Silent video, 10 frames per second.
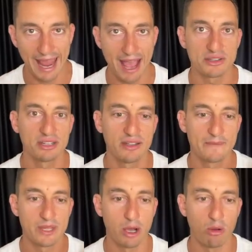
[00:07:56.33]
out
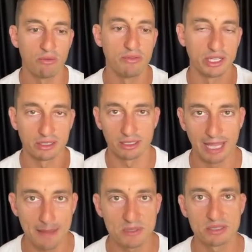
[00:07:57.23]
of the
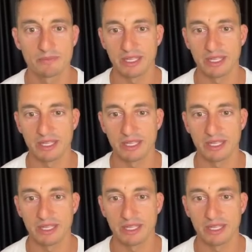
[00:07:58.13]
collapse.